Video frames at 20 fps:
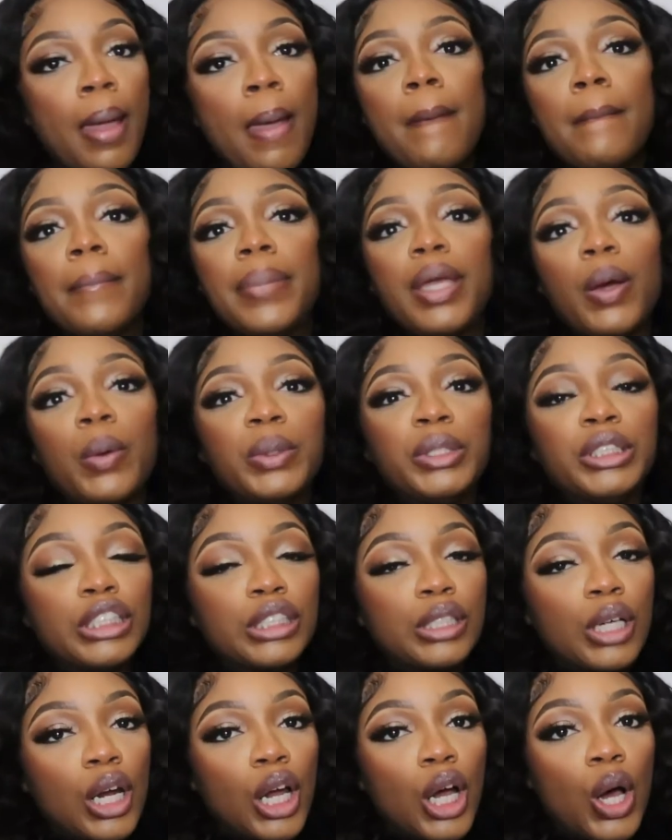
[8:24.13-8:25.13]
but yeah we're
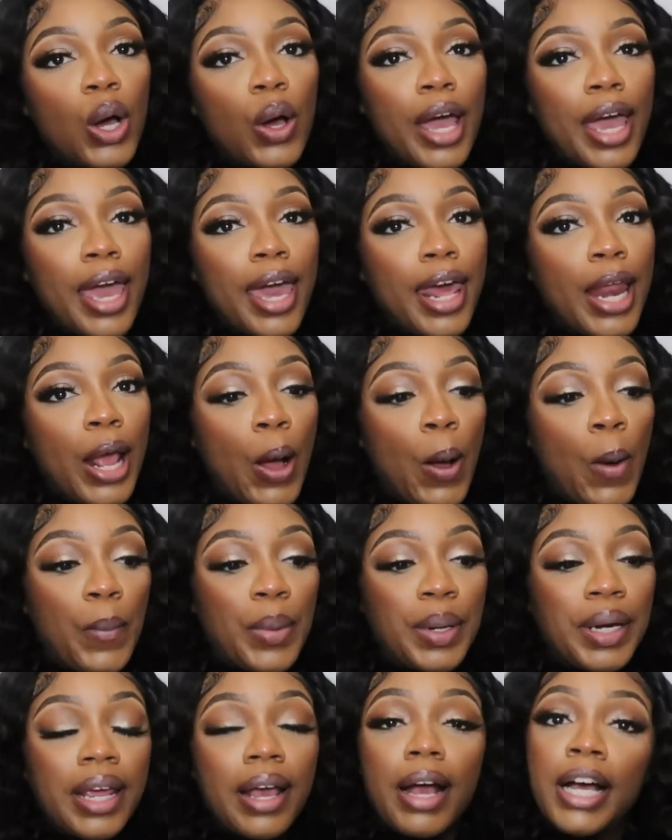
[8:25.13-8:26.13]
just gonna go ahead and
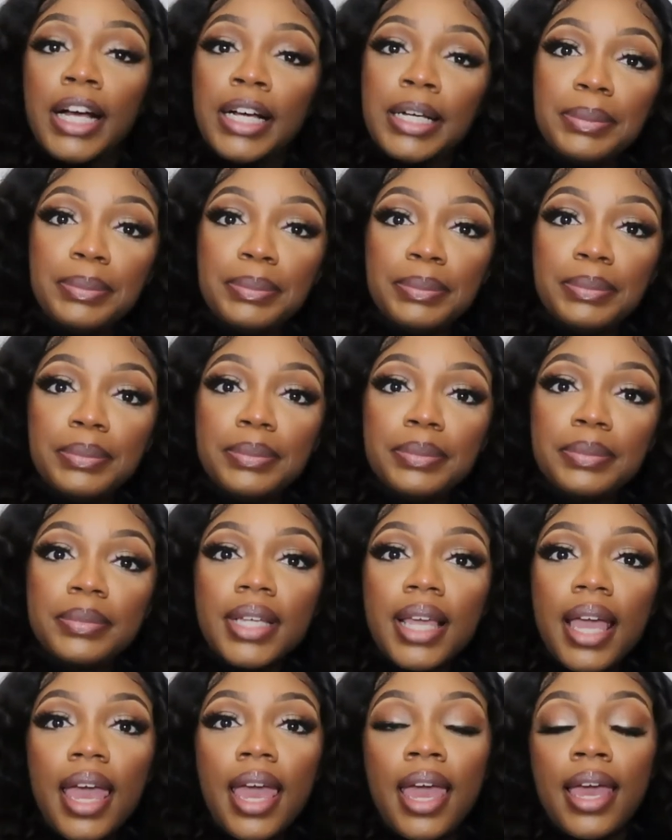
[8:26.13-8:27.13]
open it up
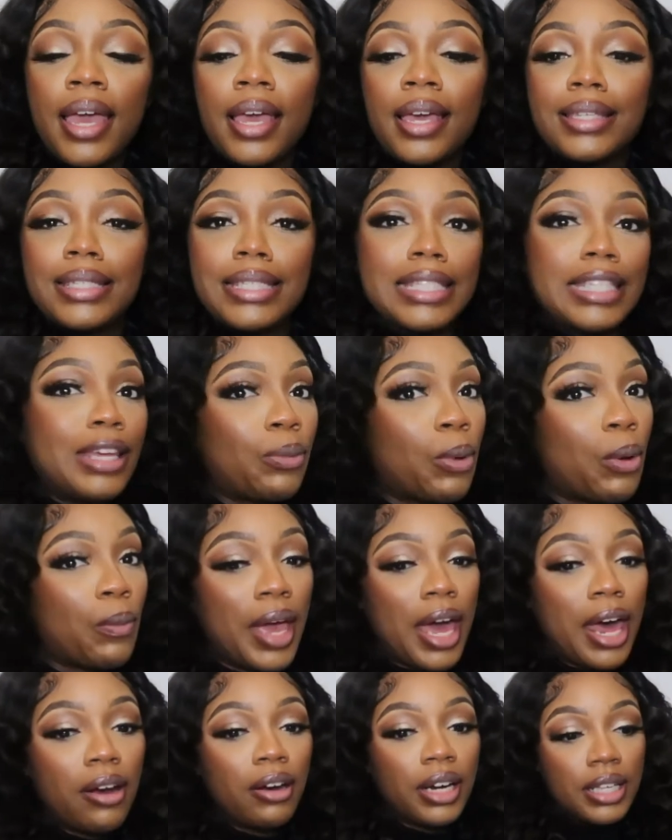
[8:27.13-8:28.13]
and see what we
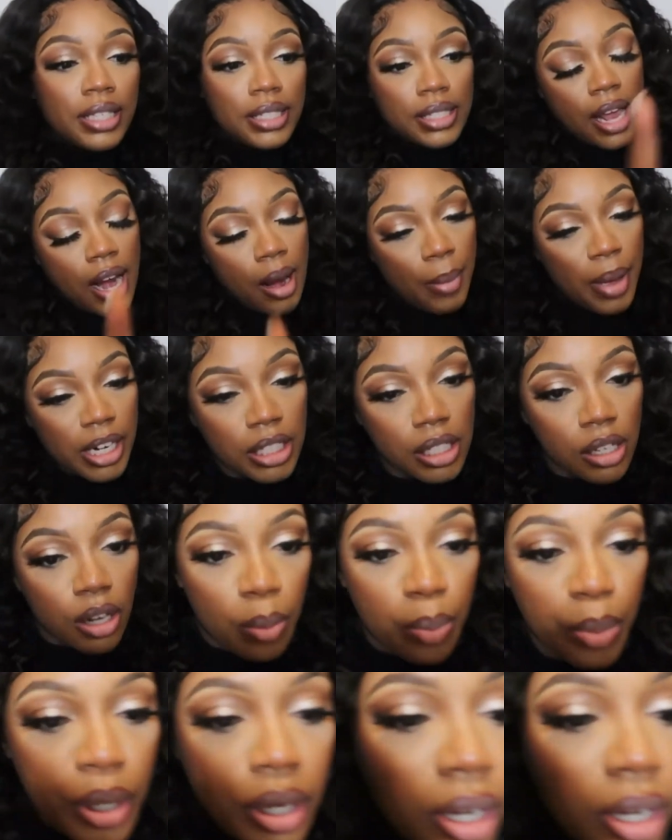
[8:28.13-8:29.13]
got on the inside. I'm actually gonna put